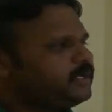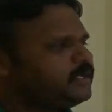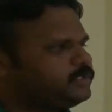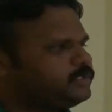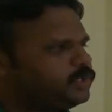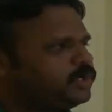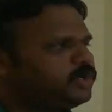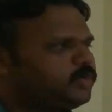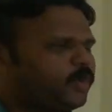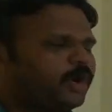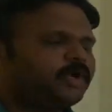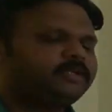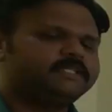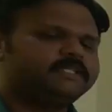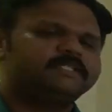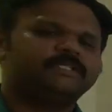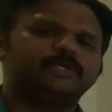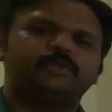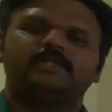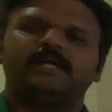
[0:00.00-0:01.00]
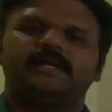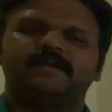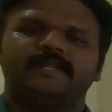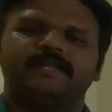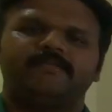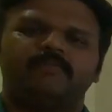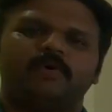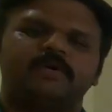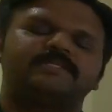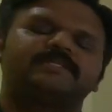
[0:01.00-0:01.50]
So, what the Sultan
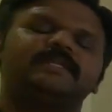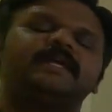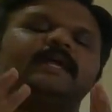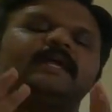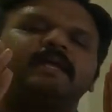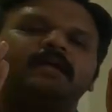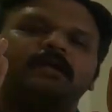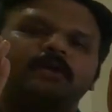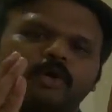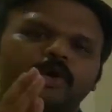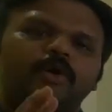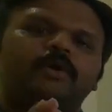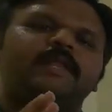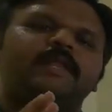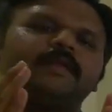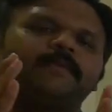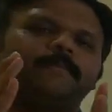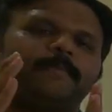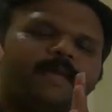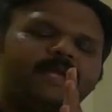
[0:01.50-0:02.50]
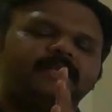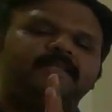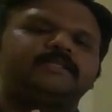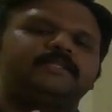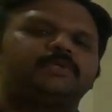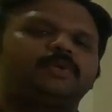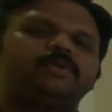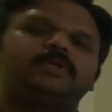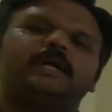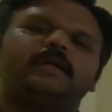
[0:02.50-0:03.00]
did was, Kohler made
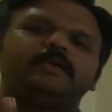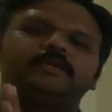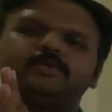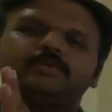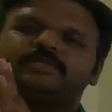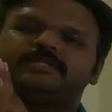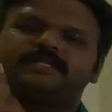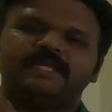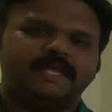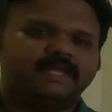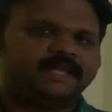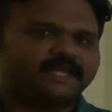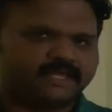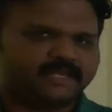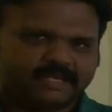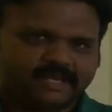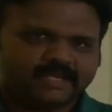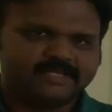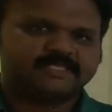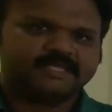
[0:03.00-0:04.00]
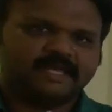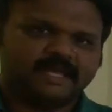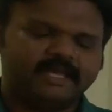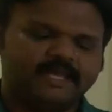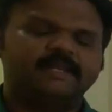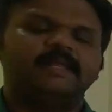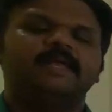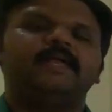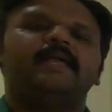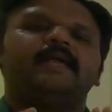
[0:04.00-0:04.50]
the Sultan to stay in a cage,
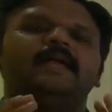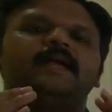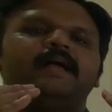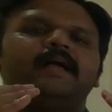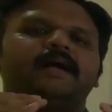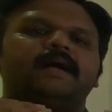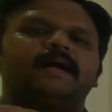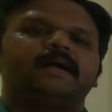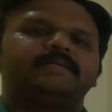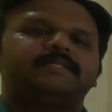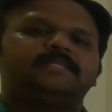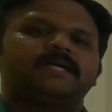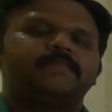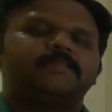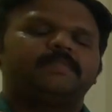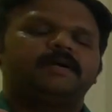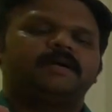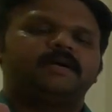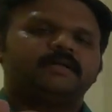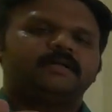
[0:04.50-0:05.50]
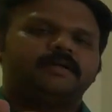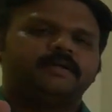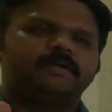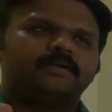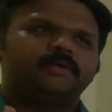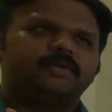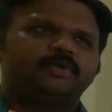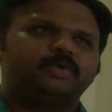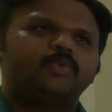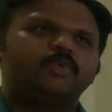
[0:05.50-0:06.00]
and some
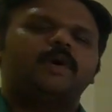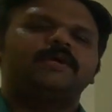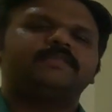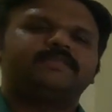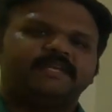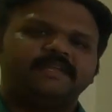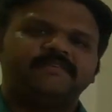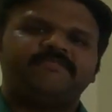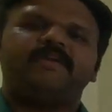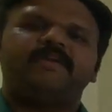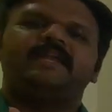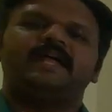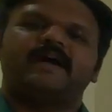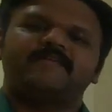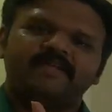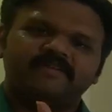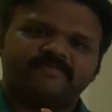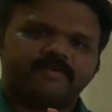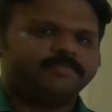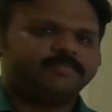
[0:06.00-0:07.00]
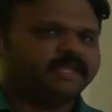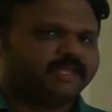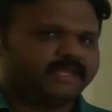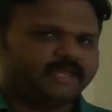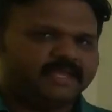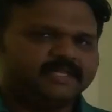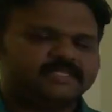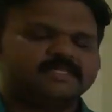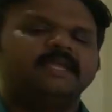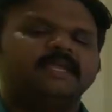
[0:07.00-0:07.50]
2 or 3 feet away from the
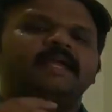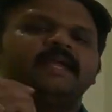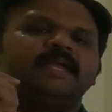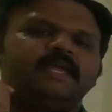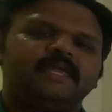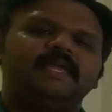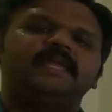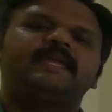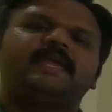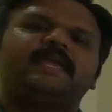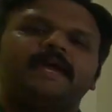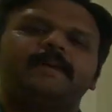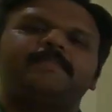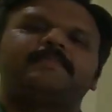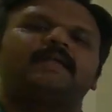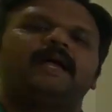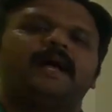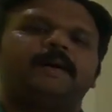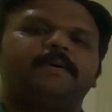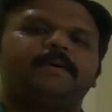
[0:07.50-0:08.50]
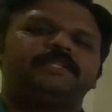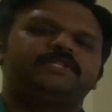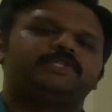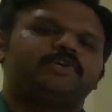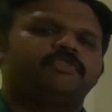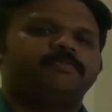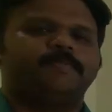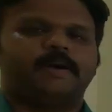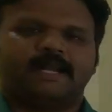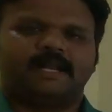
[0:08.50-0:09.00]
cage, he kept a bunch
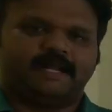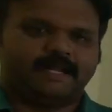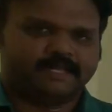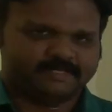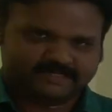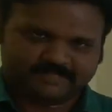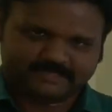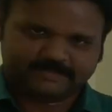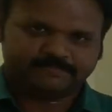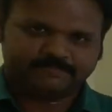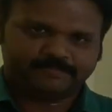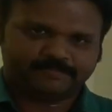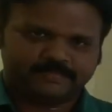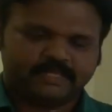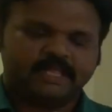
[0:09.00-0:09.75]
of bananas.